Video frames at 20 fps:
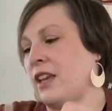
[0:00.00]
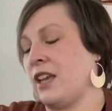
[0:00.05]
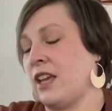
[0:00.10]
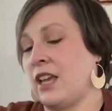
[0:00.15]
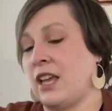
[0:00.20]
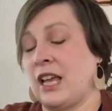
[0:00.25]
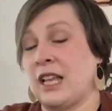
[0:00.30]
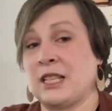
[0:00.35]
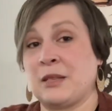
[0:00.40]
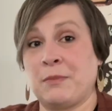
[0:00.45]

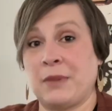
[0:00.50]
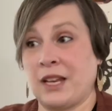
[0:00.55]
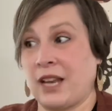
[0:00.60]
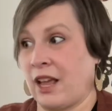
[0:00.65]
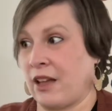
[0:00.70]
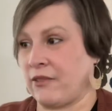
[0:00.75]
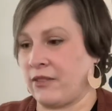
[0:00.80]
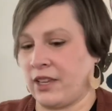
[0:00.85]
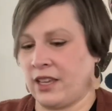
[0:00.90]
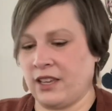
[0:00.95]
it's a bit
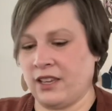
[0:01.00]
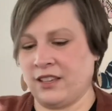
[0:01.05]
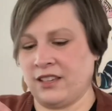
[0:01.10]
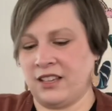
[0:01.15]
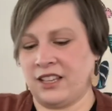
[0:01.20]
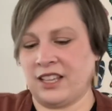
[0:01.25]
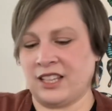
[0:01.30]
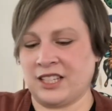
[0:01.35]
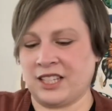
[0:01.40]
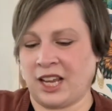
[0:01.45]
heavy.
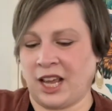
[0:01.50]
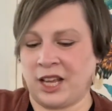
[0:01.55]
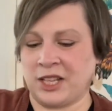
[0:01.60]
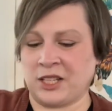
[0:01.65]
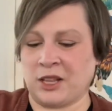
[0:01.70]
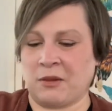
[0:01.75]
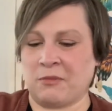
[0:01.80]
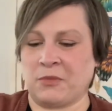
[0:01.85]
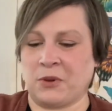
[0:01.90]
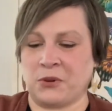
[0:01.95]
It
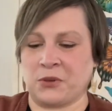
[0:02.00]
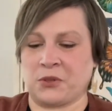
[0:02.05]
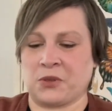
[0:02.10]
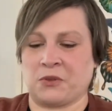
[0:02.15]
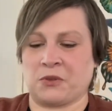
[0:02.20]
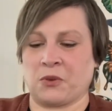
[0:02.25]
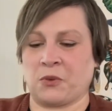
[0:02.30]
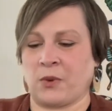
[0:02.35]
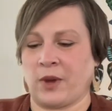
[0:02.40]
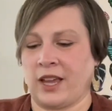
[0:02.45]
takes up most
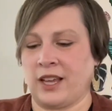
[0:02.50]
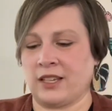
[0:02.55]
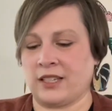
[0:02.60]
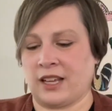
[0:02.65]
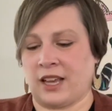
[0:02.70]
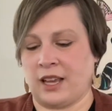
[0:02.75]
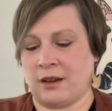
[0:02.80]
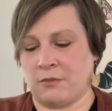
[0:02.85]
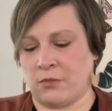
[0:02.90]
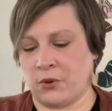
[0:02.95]
of the weight
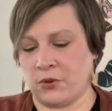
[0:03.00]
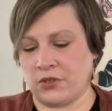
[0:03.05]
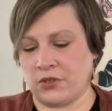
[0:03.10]
and most